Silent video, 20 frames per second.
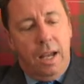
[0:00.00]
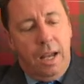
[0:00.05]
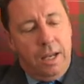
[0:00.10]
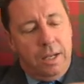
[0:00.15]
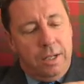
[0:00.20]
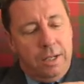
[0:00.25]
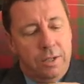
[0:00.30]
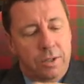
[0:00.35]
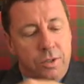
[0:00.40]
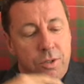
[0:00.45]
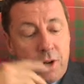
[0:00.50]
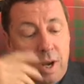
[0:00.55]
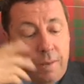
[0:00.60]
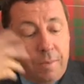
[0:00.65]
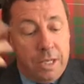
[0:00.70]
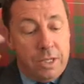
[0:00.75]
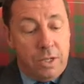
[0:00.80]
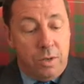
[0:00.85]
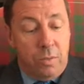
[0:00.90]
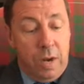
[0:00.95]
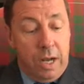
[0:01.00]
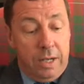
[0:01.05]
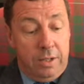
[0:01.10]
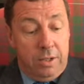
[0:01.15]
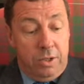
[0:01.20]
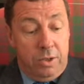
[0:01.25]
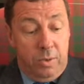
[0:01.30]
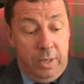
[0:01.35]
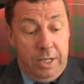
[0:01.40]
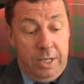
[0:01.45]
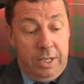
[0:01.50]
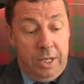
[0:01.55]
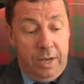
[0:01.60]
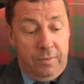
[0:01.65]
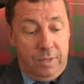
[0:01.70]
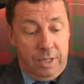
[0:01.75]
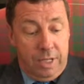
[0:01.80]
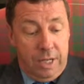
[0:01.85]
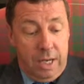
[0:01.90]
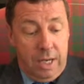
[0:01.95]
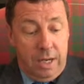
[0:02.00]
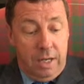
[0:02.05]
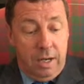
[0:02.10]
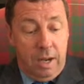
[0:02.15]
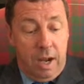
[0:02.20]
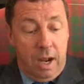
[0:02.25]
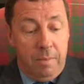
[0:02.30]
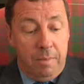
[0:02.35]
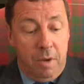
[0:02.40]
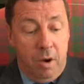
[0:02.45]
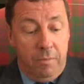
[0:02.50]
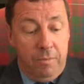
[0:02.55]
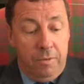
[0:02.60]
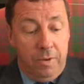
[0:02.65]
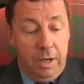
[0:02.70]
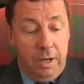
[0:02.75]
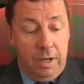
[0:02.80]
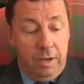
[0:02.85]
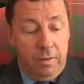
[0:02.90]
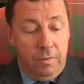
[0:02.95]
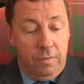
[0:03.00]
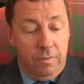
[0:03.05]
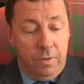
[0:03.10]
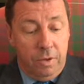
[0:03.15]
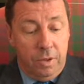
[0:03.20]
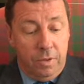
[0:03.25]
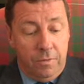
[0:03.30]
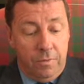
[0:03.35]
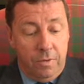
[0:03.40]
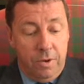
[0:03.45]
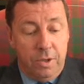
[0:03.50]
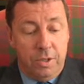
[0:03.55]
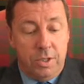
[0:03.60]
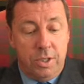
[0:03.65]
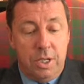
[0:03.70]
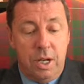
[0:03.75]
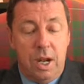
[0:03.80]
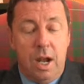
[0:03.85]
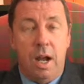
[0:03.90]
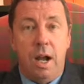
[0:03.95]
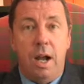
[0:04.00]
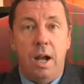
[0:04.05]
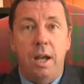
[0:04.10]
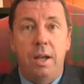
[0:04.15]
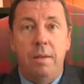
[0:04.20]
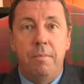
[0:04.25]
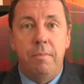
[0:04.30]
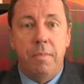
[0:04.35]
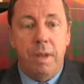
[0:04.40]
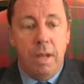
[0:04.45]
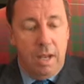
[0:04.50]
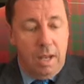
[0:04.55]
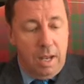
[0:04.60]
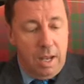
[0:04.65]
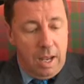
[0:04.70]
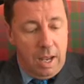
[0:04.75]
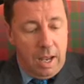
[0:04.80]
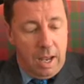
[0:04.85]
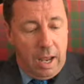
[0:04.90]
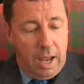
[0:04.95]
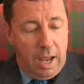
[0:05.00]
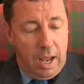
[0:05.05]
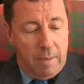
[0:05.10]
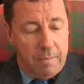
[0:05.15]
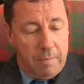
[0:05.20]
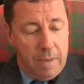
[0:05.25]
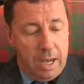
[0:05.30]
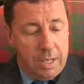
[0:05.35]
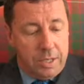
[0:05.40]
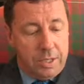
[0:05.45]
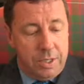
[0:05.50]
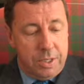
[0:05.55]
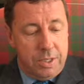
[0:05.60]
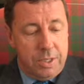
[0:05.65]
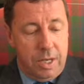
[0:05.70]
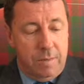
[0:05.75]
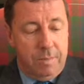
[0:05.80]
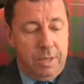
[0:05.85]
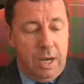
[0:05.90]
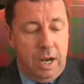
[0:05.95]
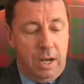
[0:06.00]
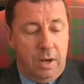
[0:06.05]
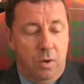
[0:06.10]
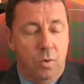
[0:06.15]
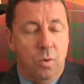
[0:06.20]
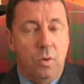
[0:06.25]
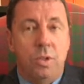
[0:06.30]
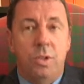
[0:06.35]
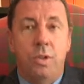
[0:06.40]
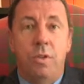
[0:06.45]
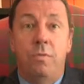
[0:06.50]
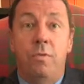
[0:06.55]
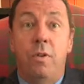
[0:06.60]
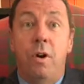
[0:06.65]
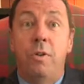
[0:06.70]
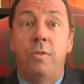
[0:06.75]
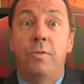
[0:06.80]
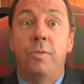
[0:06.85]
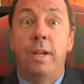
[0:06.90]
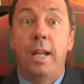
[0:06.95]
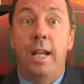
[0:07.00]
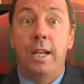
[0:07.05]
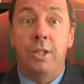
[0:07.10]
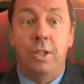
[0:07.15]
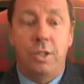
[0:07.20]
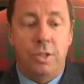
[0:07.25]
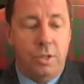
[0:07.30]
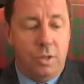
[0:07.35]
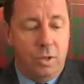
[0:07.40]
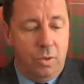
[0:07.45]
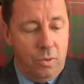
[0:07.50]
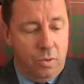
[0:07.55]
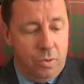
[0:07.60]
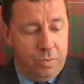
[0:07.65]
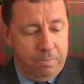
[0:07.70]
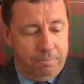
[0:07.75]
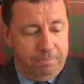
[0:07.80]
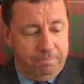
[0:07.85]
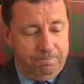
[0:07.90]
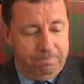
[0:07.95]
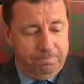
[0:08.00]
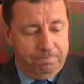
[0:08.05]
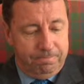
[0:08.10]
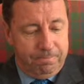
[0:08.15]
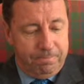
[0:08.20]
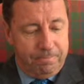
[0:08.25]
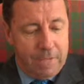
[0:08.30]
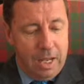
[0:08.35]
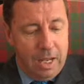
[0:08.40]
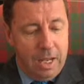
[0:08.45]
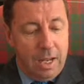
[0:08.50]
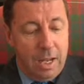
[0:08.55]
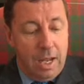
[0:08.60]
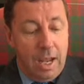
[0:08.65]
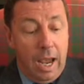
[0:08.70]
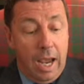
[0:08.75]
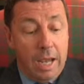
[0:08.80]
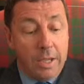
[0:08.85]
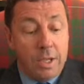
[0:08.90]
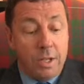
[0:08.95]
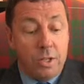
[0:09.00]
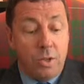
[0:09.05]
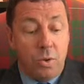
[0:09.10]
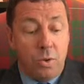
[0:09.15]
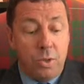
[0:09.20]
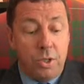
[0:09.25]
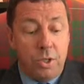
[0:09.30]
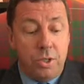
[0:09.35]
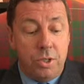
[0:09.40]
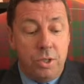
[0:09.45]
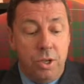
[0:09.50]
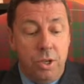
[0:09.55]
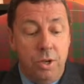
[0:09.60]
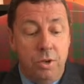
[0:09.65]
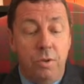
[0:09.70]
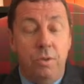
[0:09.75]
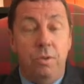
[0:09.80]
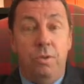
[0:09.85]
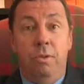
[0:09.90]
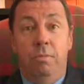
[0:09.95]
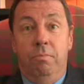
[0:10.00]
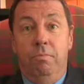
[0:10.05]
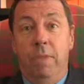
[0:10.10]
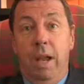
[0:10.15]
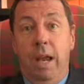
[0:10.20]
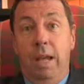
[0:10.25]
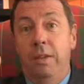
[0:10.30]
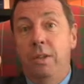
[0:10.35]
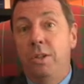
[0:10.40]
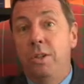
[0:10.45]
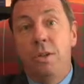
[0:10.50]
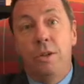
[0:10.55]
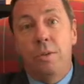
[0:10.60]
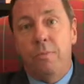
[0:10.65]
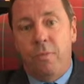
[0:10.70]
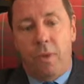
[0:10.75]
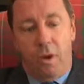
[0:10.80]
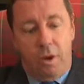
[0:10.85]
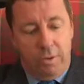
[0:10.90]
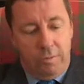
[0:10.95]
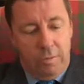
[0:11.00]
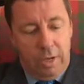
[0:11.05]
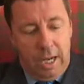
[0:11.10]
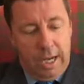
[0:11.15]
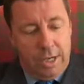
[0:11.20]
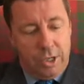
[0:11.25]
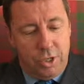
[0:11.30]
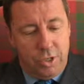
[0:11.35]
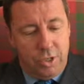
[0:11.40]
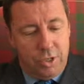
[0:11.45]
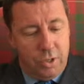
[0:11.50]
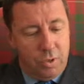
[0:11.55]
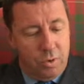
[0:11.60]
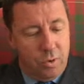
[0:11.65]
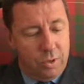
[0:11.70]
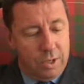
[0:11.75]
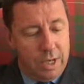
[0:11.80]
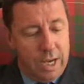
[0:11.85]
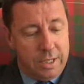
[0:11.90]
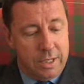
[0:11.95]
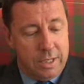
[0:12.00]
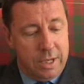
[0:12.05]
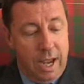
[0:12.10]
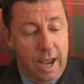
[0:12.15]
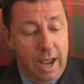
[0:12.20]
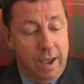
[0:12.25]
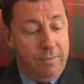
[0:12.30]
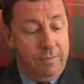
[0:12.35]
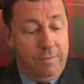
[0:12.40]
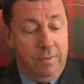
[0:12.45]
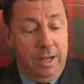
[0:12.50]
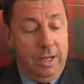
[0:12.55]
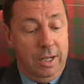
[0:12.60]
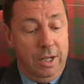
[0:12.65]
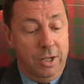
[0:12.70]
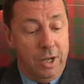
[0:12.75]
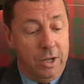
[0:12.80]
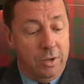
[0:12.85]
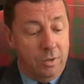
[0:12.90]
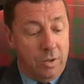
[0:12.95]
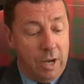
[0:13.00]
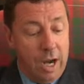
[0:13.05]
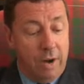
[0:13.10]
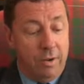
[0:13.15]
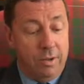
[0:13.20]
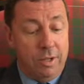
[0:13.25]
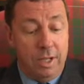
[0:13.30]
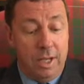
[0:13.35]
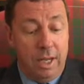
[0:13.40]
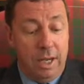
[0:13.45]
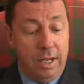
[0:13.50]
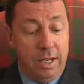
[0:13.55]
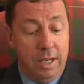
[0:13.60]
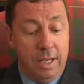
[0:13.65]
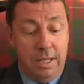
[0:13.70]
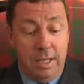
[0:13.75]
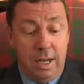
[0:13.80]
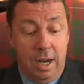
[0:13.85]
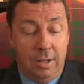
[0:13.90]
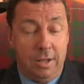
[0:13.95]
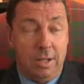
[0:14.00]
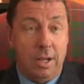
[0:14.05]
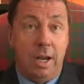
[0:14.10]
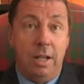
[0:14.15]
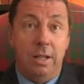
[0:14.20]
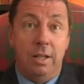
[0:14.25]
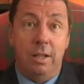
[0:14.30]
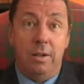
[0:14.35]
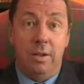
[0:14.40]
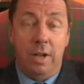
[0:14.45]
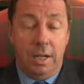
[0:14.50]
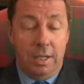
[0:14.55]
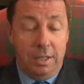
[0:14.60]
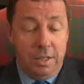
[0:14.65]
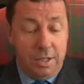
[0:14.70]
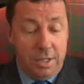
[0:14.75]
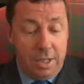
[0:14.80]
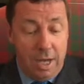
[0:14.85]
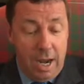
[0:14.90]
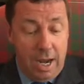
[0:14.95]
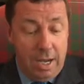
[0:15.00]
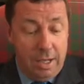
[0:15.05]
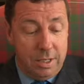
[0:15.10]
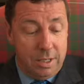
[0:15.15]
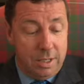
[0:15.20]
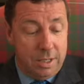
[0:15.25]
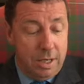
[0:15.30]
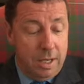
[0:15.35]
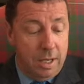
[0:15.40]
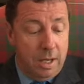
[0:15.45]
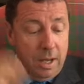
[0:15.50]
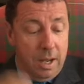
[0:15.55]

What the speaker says: In trimester 1 2017, I'm offering for the first time a master's seminar course on foreign relations law. As this course is new and the term foreign relations law doesn't have any general currency, at least outside the United States,